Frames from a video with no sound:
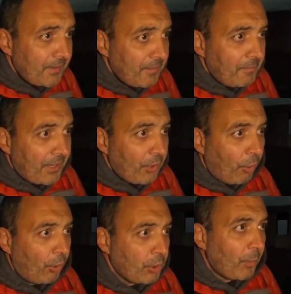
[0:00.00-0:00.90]
made it
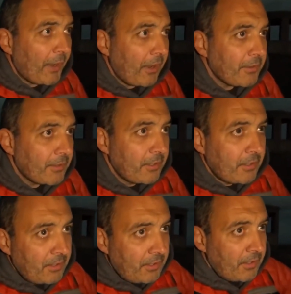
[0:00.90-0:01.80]
all the way out
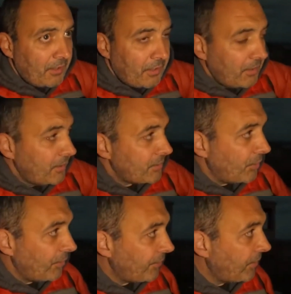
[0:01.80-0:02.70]
sort
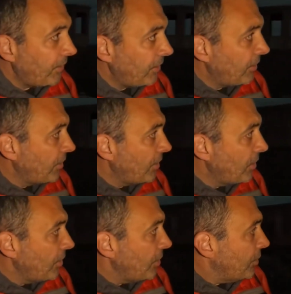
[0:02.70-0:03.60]
of
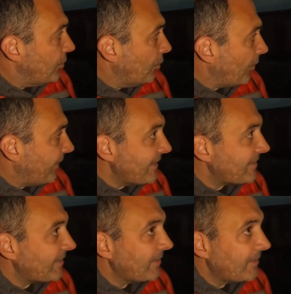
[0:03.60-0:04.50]

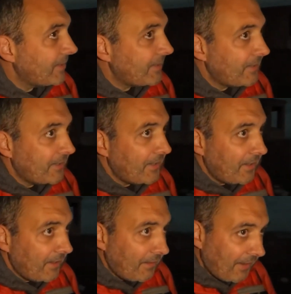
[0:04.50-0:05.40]
northeast,
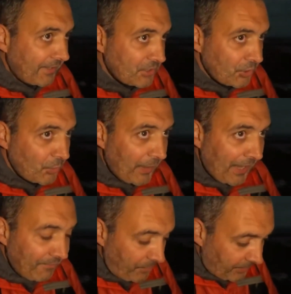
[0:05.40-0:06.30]
and so we
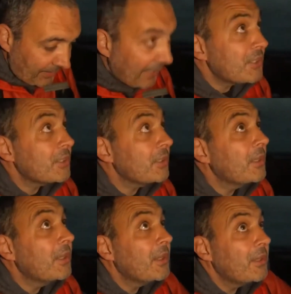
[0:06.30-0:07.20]
have a potential
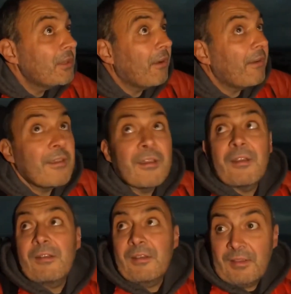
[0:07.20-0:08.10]
now,
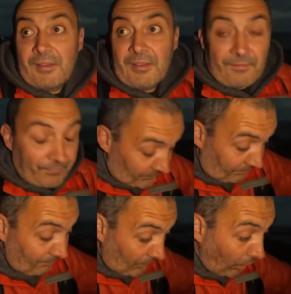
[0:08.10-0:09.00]

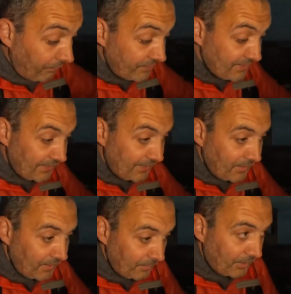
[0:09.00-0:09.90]
obviously,
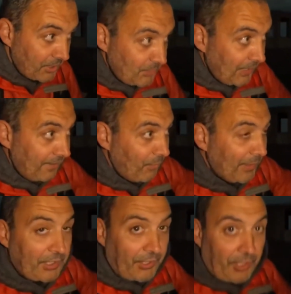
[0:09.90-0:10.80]
because we have quite a
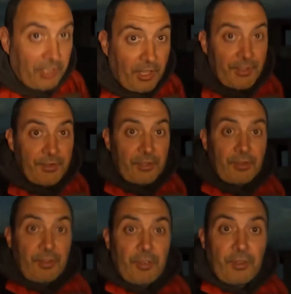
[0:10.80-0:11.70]
lot of cloud
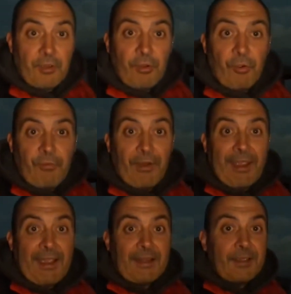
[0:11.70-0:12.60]

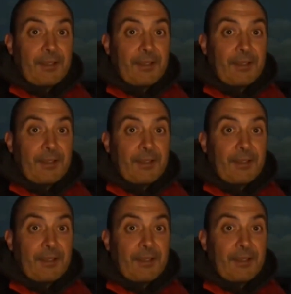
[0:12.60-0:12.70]
overhead.